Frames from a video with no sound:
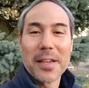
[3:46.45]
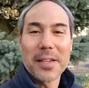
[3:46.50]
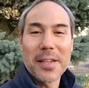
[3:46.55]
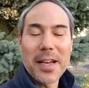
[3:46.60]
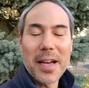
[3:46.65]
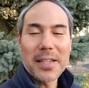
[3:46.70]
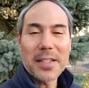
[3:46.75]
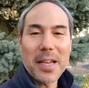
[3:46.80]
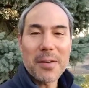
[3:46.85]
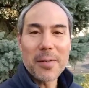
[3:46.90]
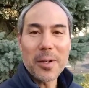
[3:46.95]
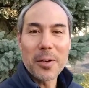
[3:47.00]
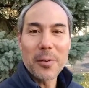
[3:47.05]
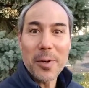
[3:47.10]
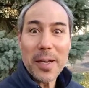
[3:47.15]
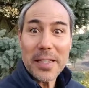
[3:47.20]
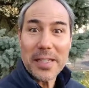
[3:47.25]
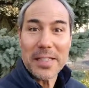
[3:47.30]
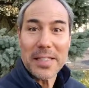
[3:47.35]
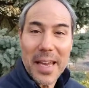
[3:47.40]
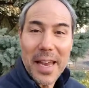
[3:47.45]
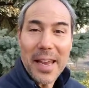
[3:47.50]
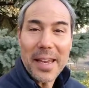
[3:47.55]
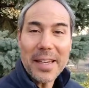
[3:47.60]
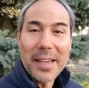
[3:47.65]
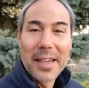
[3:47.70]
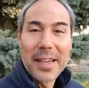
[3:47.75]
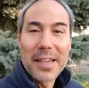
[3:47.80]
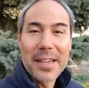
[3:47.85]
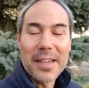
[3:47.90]
You guys have a great
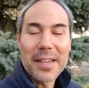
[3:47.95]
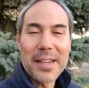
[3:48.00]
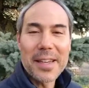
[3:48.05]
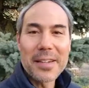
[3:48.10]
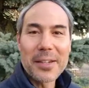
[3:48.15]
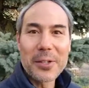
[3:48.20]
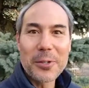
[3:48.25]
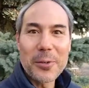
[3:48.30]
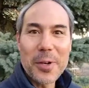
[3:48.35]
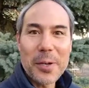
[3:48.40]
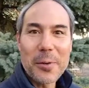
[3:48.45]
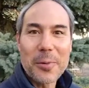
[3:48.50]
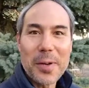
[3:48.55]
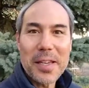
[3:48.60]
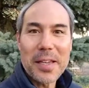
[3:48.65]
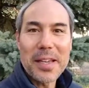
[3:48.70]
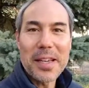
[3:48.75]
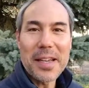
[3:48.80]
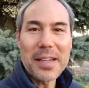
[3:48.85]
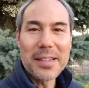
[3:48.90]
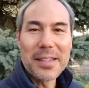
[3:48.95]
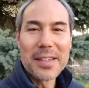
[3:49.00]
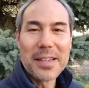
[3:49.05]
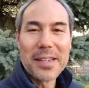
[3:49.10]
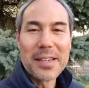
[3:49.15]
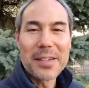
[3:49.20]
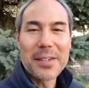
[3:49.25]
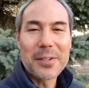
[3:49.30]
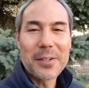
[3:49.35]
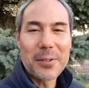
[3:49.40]
day and a great weekend
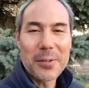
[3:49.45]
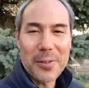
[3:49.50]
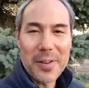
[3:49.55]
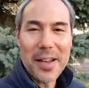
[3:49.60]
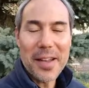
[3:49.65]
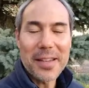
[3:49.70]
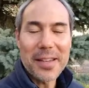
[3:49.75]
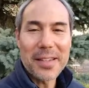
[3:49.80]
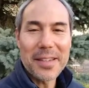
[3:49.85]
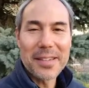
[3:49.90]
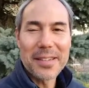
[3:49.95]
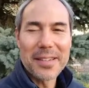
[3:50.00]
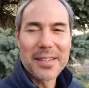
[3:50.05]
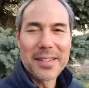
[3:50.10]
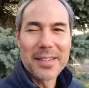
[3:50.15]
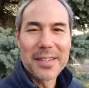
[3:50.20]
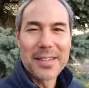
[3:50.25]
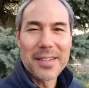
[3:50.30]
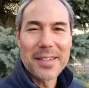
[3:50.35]
creating